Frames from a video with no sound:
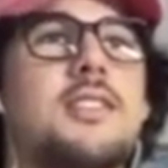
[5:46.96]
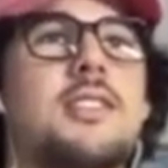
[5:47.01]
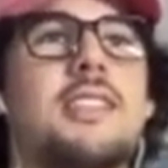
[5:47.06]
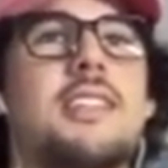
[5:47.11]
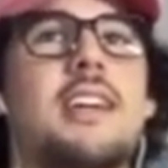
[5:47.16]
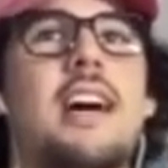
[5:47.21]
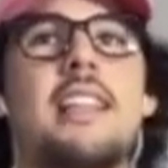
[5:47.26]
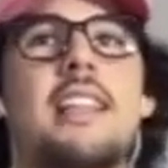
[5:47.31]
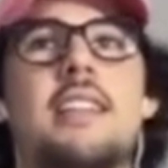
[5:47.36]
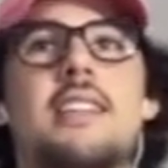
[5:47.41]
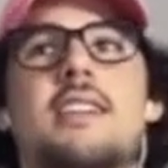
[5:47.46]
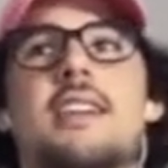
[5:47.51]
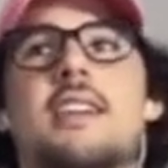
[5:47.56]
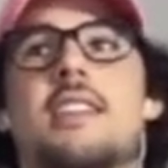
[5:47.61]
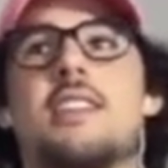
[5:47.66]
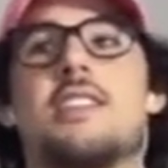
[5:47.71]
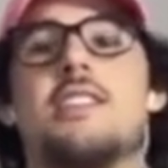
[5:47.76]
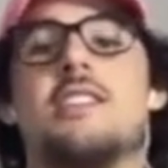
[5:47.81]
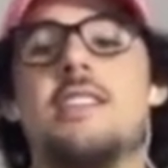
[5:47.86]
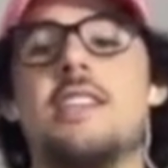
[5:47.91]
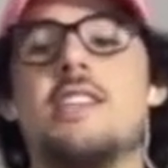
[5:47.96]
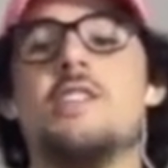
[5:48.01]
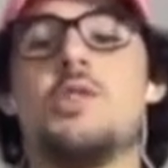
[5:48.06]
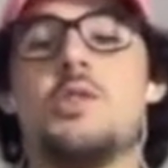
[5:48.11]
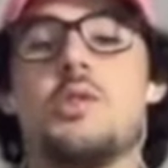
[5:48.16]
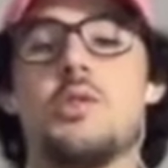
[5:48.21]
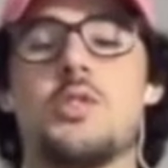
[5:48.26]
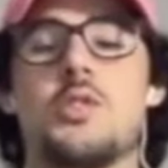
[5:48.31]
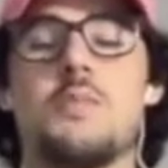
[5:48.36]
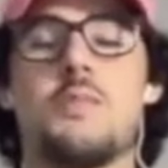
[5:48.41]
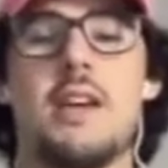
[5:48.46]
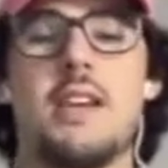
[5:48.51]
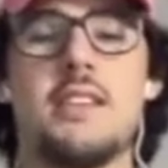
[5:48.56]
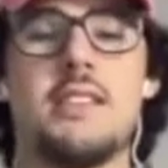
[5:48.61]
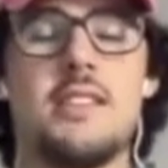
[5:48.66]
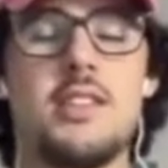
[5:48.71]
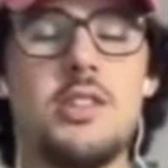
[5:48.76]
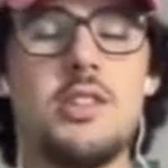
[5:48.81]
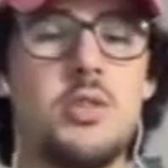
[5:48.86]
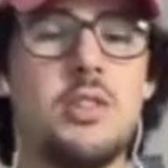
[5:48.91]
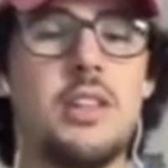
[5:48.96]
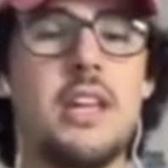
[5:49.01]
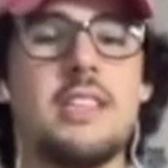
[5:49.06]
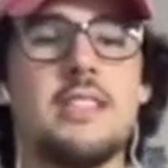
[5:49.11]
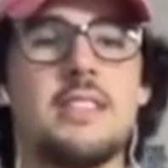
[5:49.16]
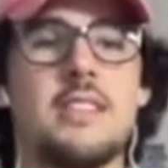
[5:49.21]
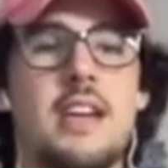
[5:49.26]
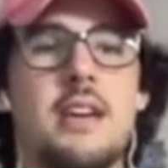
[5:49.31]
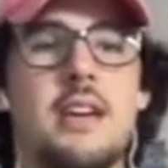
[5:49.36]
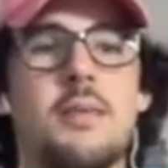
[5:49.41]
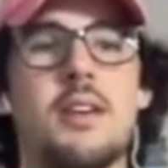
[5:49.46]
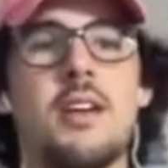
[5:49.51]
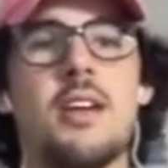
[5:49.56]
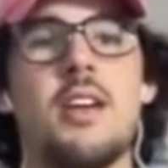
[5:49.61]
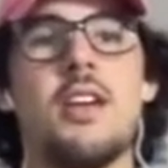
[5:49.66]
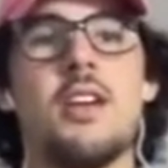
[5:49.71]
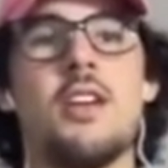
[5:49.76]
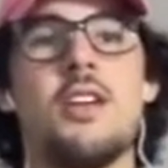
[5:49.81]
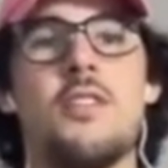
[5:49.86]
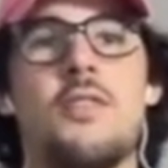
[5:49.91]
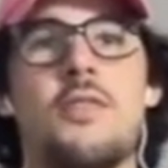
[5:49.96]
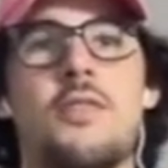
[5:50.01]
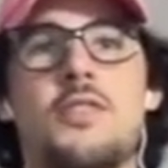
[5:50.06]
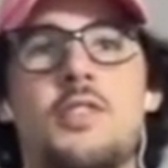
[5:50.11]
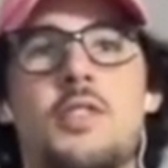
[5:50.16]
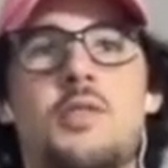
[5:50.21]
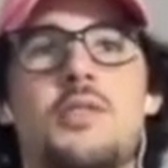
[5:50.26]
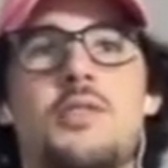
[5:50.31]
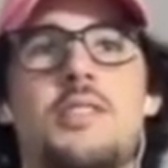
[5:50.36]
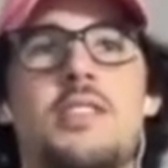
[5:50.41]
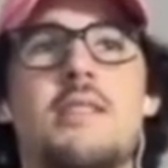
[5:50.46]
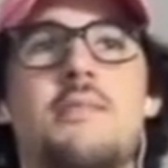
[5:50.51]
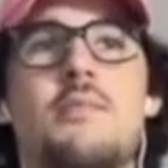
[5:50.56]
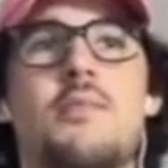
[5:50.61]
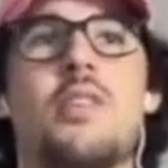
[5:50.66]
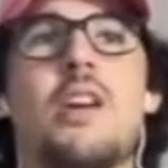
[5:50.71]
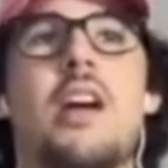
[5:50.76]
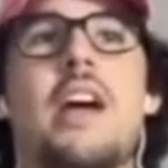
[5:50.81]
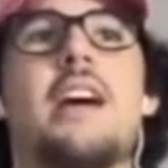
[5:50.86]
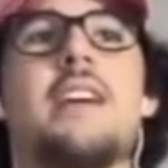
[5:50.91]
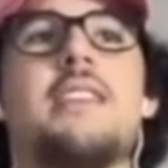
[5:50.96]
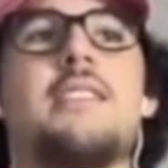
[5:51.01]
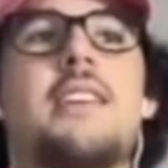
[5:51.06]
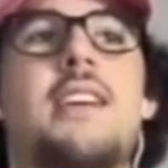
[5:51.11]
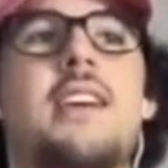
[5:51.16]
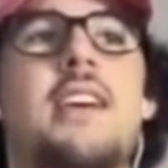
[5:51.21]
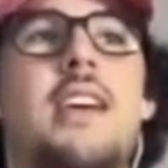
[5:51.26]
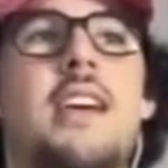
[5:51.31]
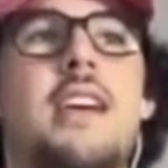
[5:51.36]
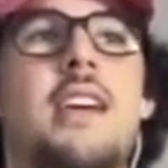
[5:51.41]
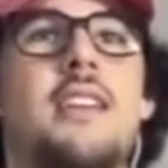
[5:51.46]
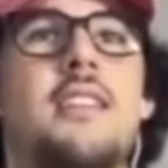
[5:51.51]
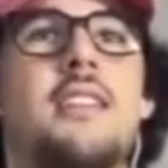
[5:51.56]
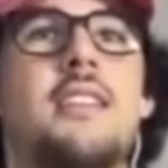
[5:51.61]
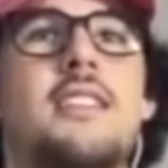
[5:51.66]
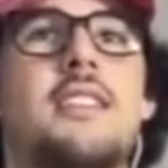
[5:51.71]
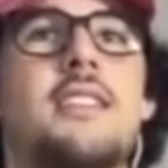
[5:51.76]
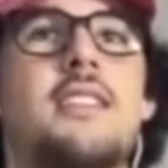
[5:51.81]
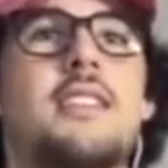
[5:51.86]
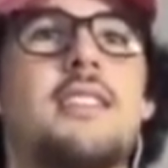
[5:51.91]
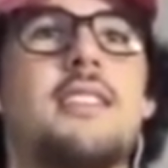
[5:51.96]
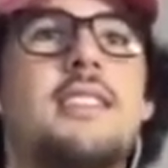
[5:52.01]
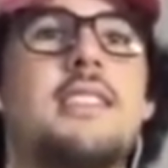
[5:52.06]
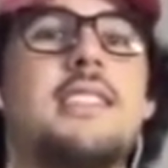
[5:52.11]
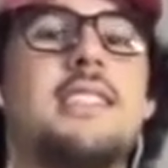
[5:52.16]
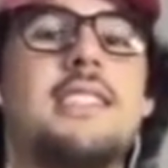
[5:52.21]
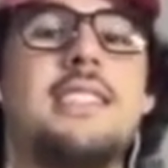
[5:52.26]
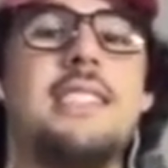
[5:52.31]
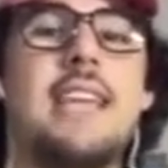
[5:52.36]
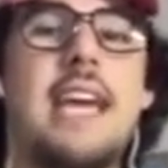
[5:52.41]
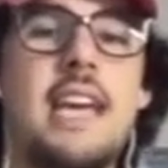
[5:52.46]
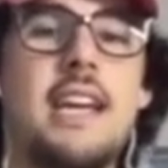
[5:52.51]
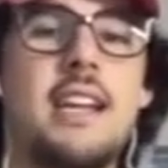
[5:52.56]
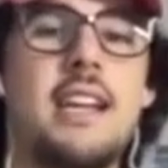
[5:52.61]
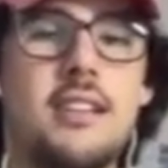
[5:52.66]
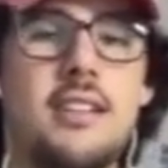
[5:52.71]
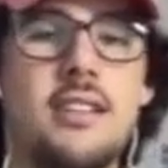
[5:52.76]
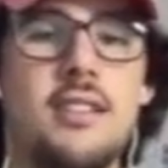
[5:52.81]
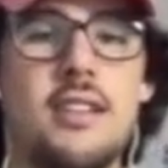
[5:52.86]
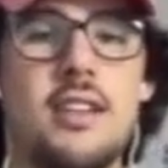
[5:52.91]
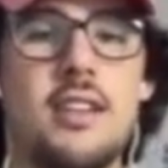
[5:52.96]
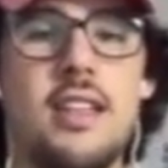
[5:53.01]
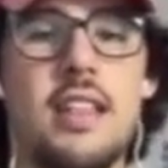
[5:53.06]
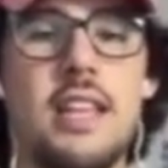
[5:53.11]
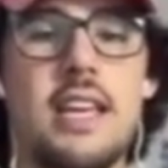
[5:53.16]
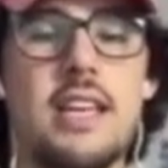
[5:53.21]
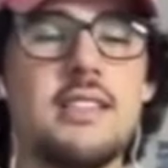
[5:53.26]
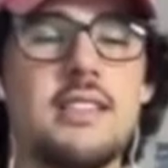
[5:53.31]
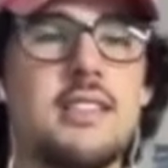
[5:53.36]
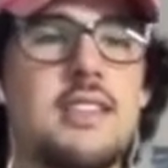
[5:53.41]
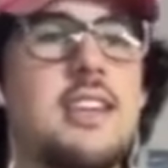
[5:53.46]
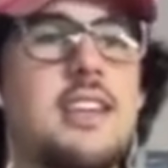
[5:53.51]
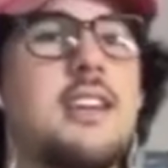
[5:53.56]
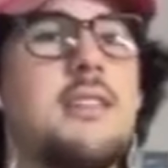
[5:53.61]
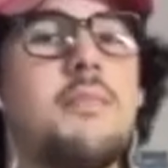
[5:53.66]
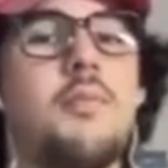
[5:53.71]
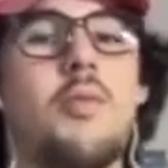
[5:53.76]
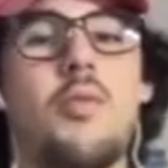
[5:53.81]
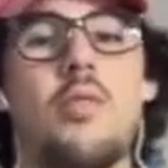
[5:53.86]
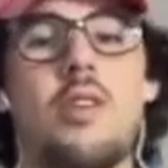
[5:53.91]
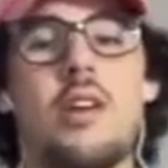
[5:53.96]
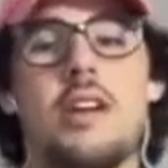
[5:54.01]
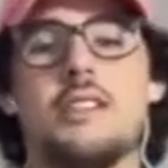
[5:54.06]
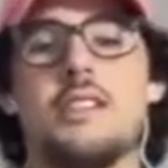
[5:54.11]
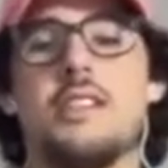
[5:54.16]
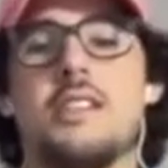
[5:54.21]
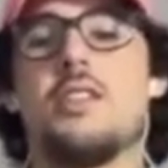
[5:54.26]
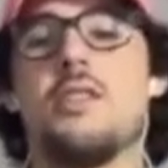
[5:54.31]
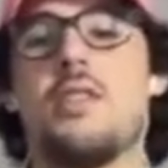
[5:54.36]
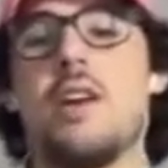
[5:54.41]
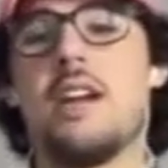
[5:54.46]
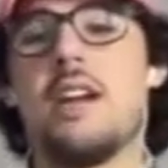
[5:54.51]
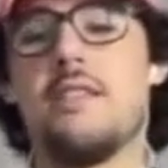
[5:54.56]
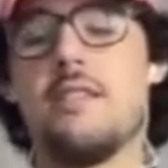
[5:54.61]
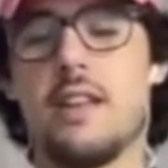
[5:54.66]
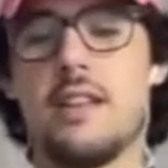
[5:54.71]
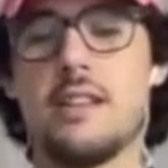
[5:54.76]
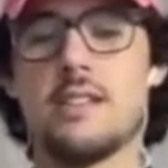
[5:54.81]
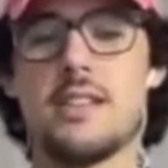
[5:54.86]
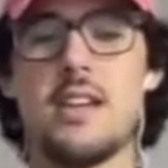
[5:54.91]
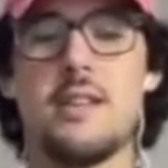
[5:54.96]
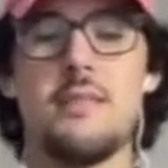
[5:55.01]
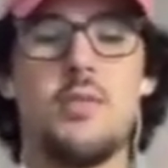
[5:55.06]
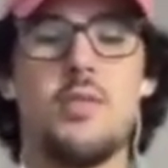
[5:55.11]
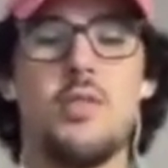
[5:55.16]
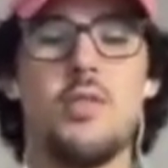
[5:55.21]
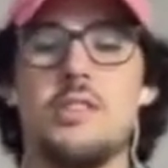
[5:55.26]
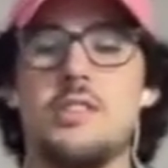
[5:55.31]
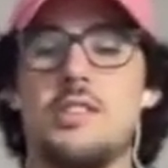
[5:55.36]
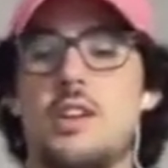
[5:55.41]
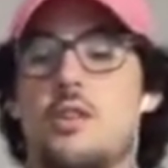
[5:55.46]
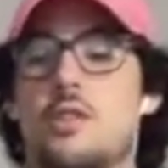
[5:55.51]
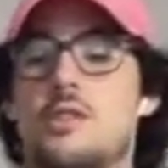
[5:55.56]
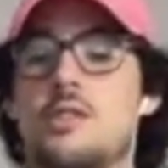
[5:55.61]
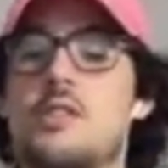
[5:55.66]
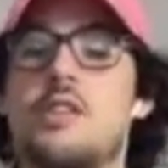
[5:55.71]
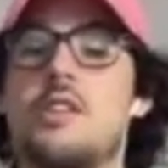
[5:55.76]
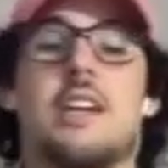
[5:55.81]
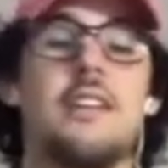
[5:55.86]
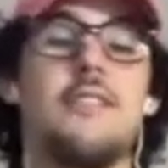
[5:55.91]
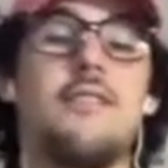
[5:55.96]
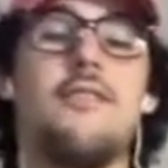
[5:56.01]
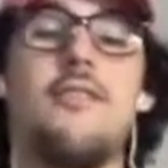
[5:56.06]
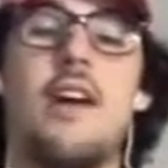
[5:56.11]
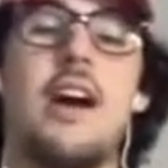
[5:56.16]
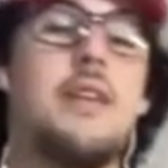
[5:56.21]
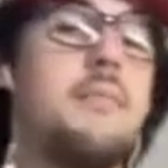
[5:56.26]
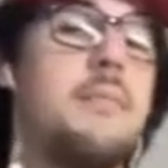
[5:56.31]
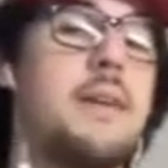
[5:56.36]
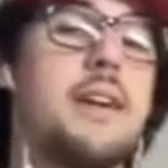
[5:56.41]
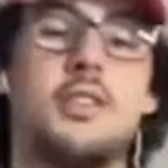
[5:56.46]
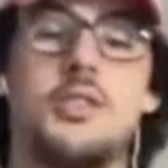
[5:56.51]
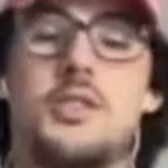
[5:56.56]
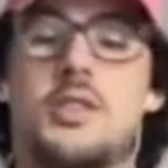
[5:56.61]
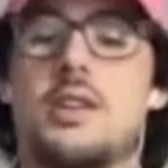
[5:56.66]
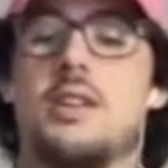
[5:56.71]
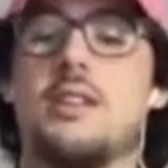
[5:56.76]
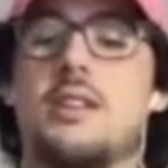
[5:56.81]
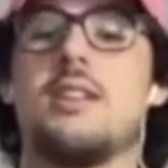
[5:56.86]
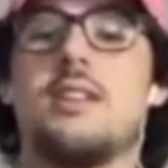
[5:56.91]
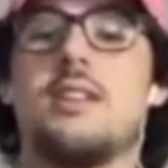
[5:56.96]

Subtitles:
at least like the digital space, the digital landscape, do you see it more as a data landscape or as a creative landscape, or is there like a fine mixture?